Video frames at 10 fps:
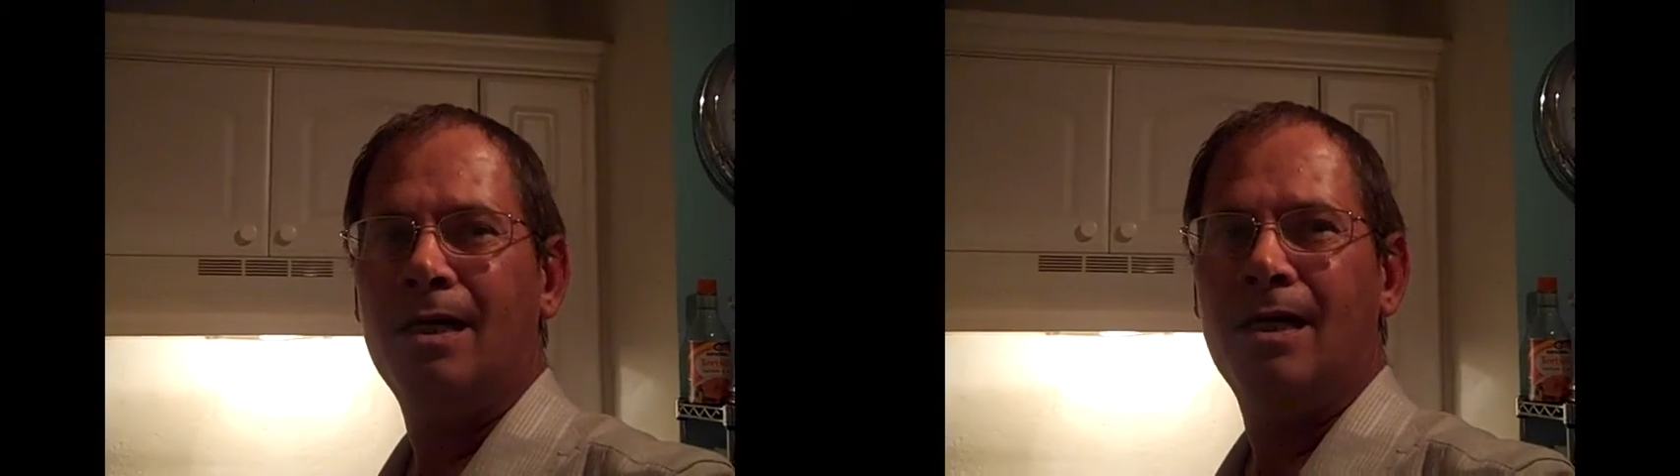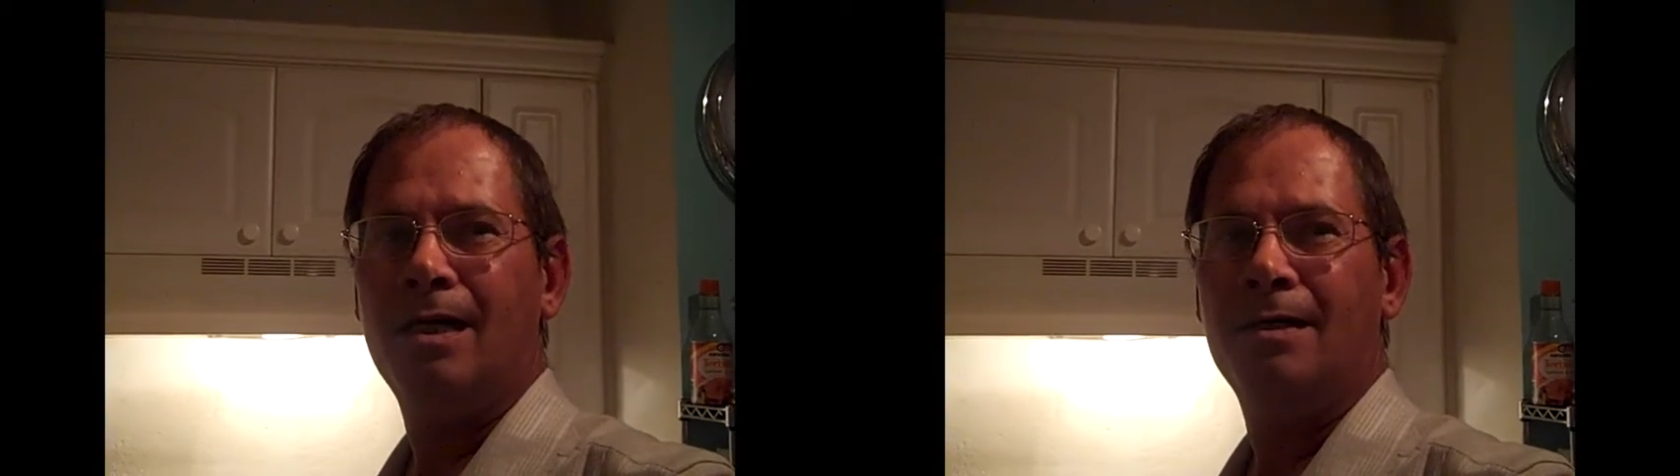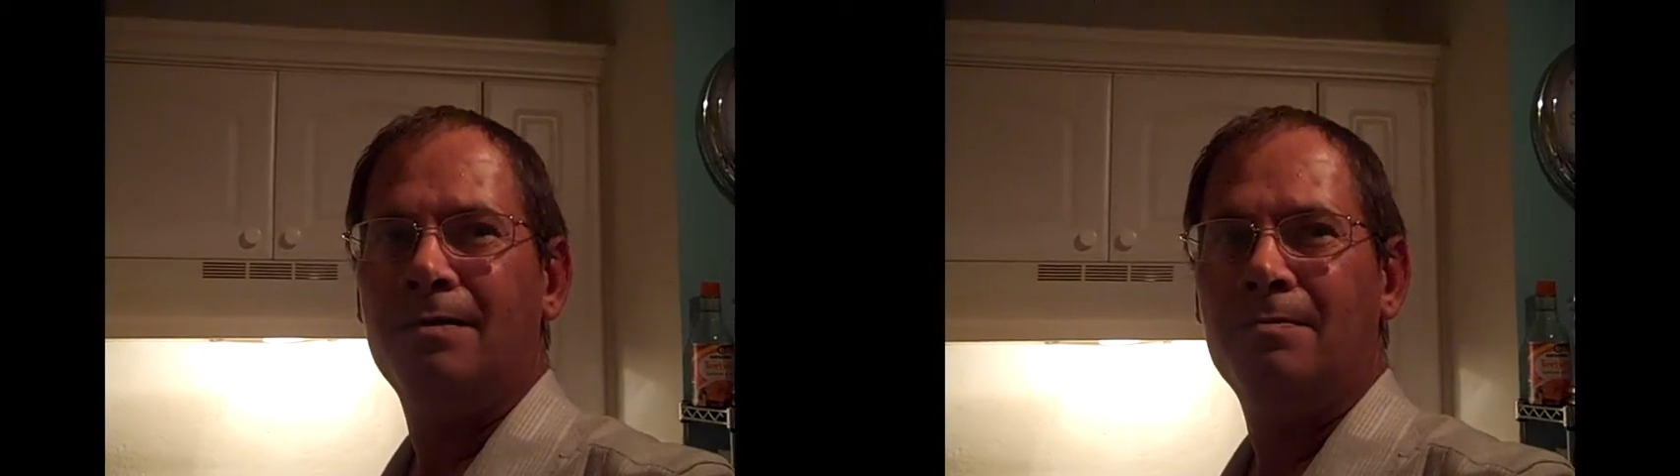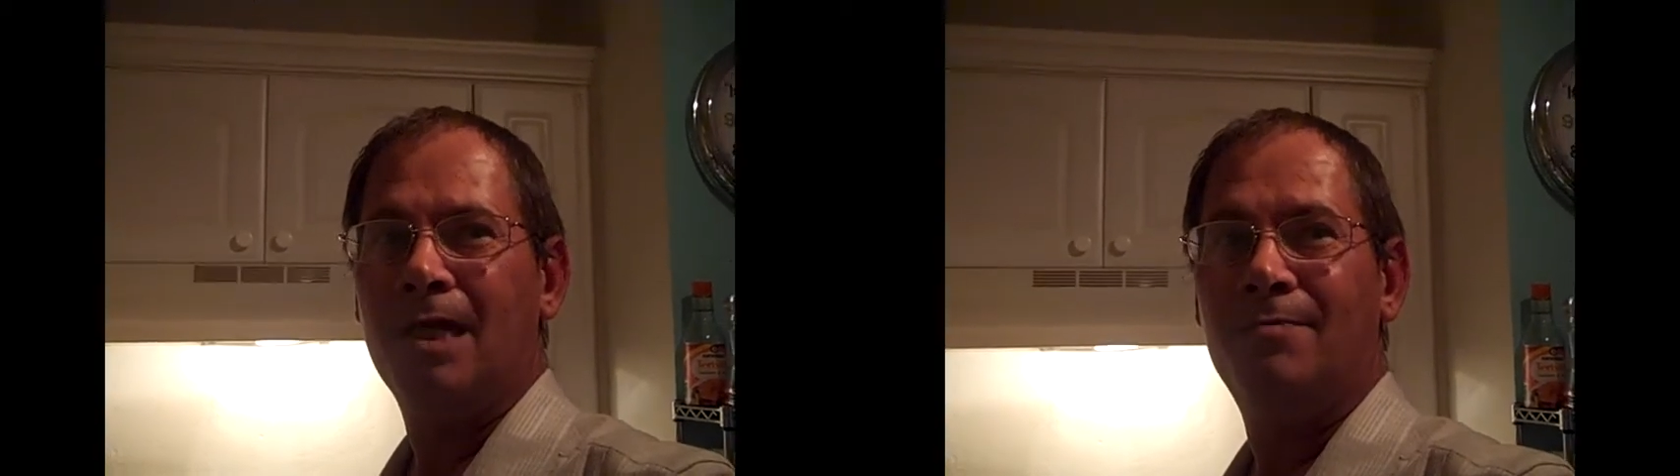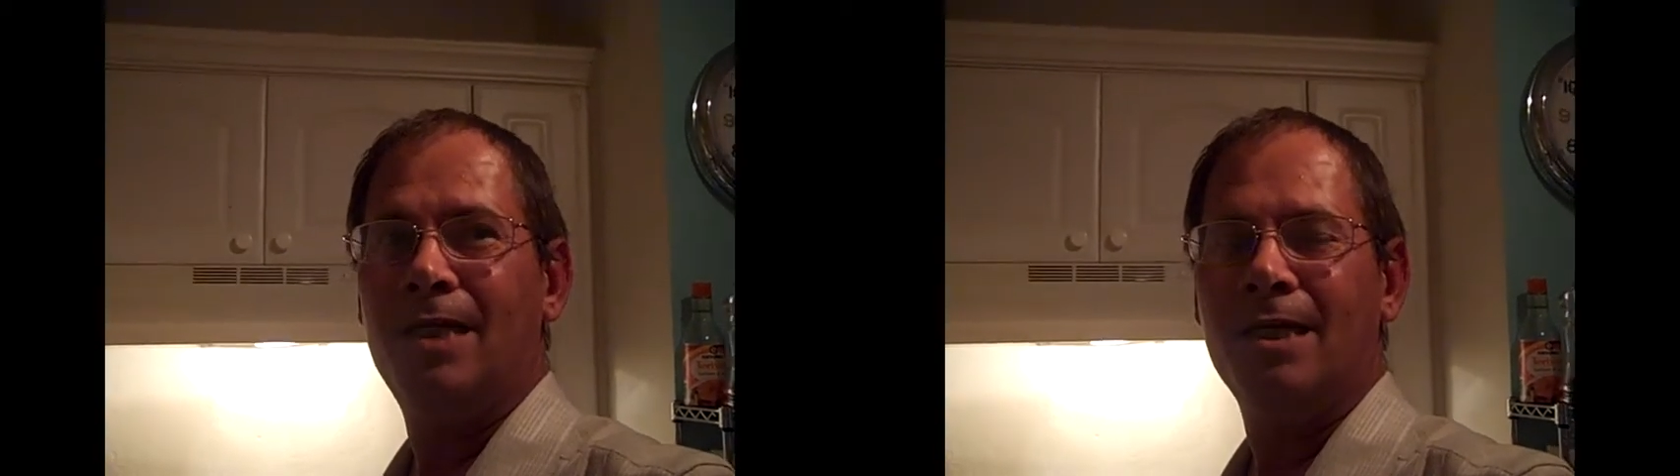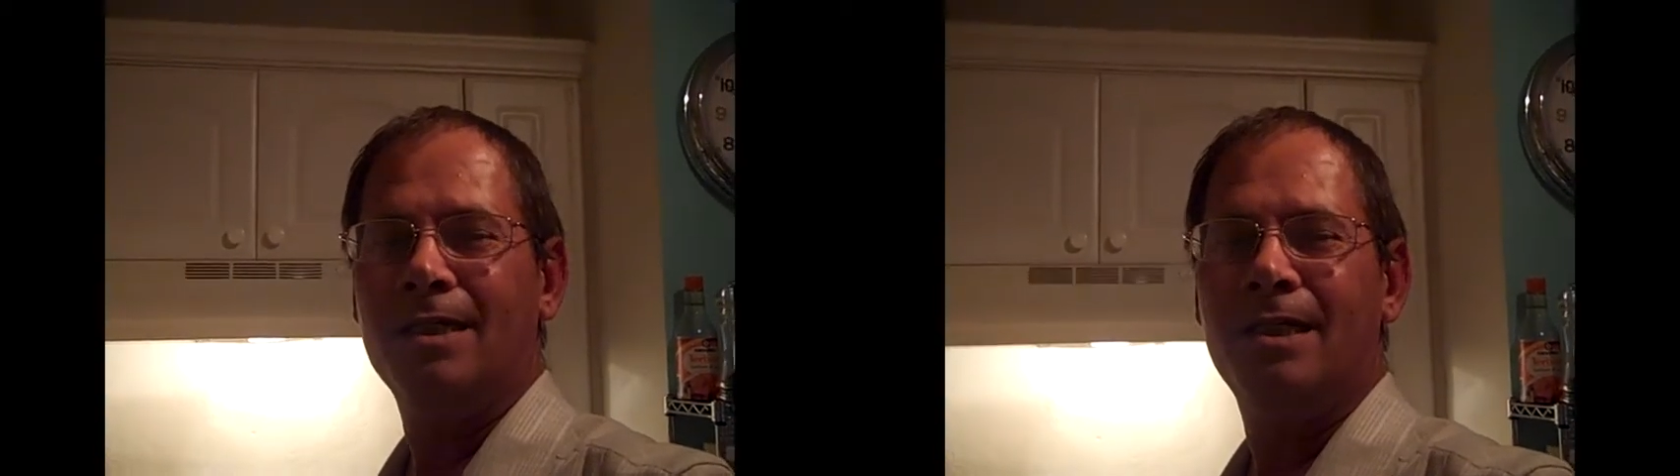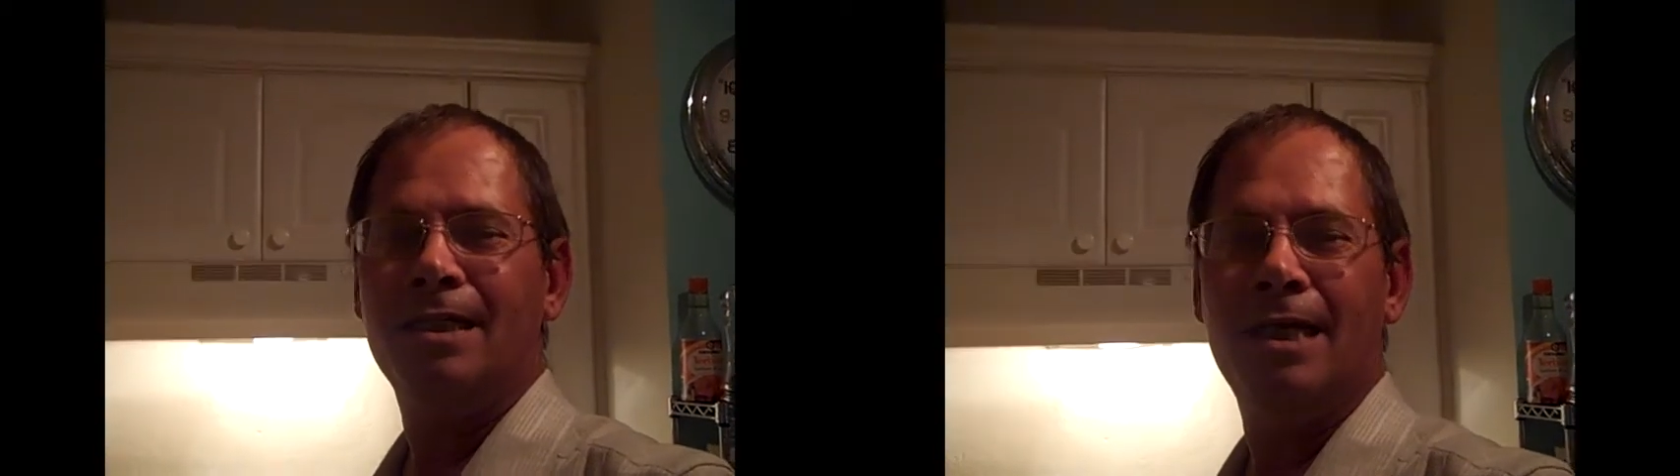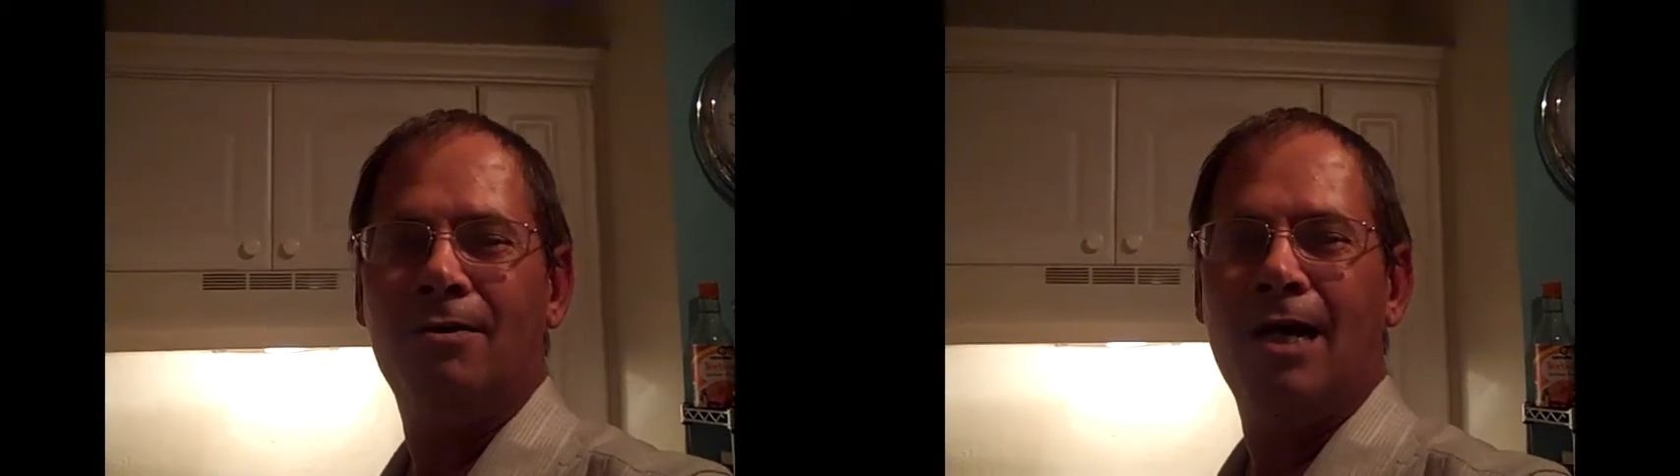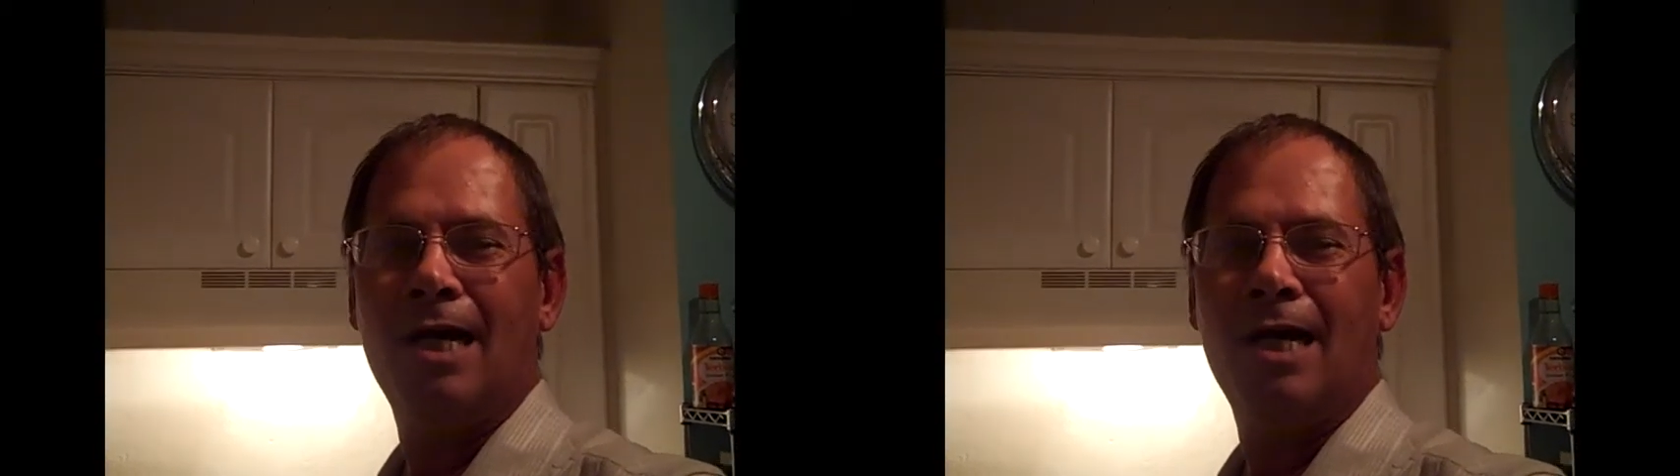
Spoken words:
and evidently in their